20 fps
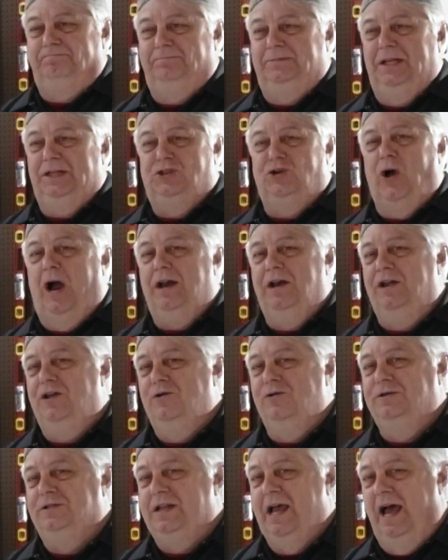They tried to
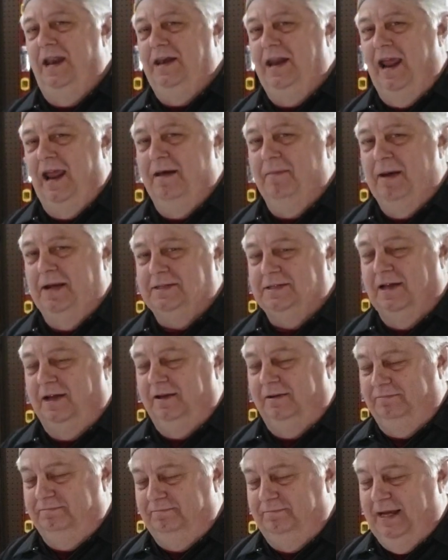use that name as
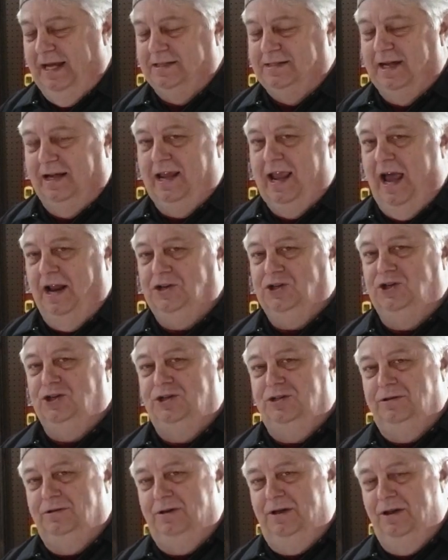a, as a catch
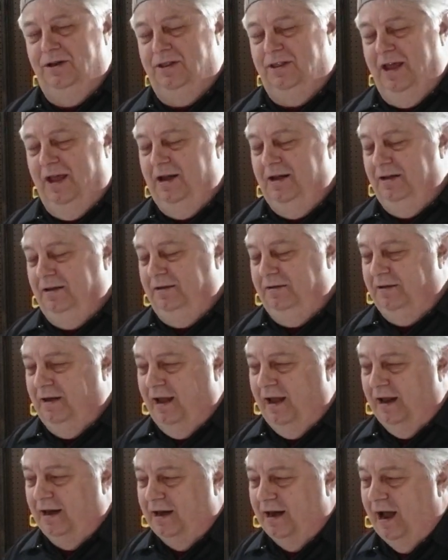thing.
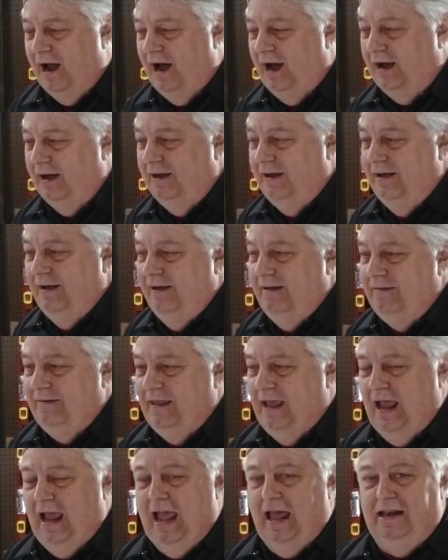And, uh,
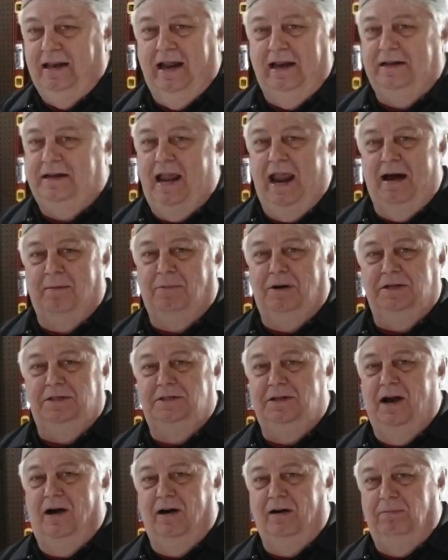and that camera is
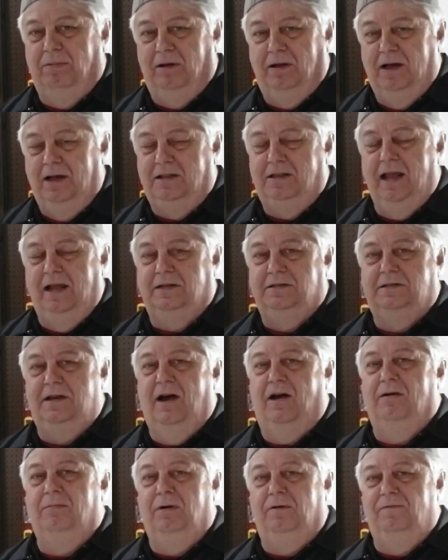terrible. It takes
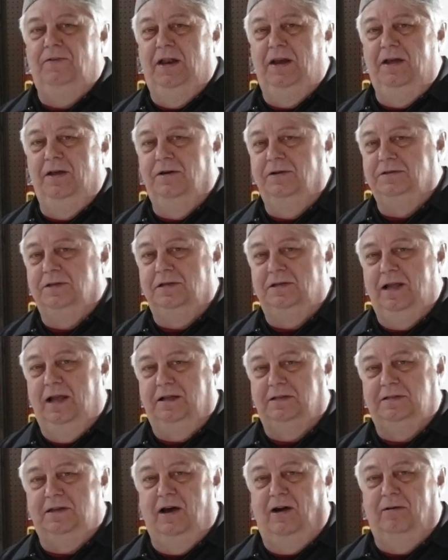terrible videos. It
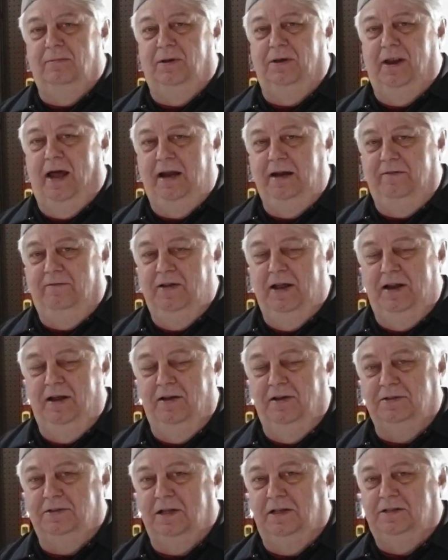takes terrible night
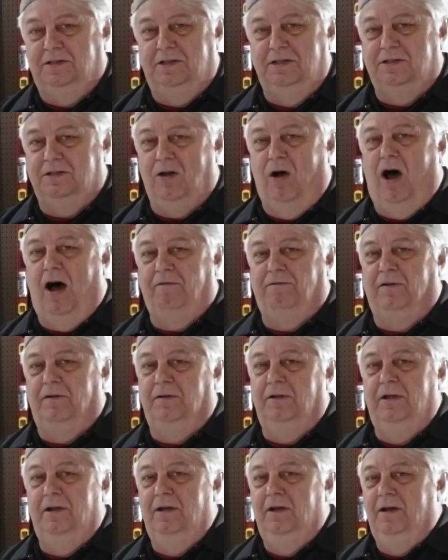videos. It's just
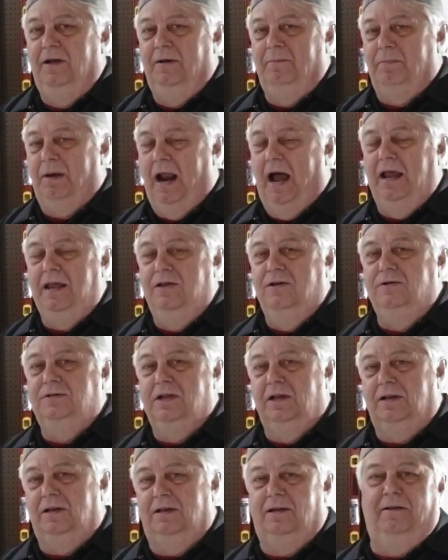awful. But I use
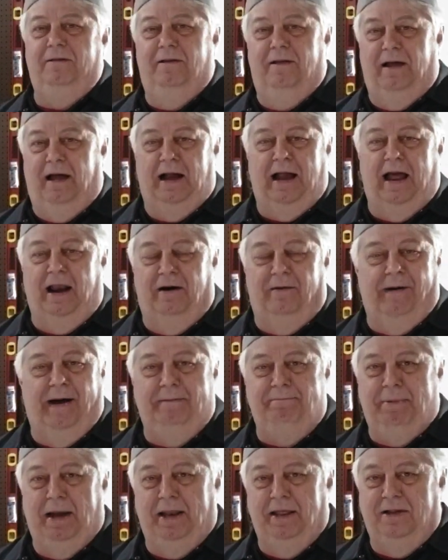it I got it
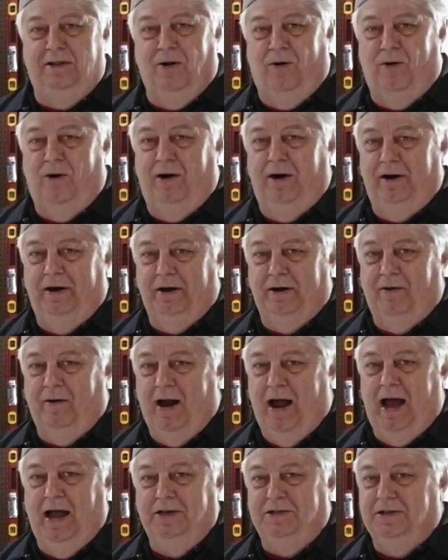right by the door on the
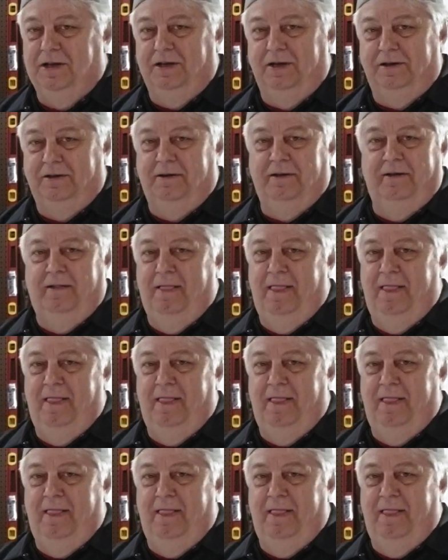garage and